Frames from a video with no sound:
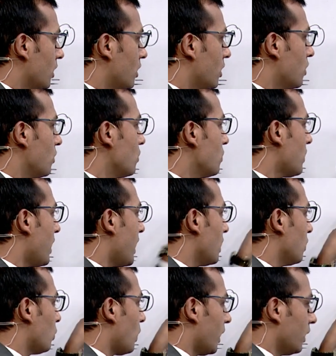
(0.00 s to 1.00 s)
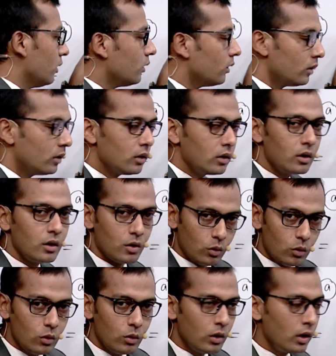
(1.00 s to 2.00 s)
2 and 1?
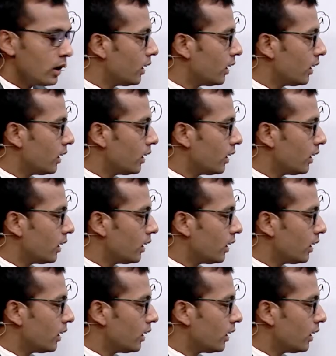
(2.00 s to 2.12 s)
2,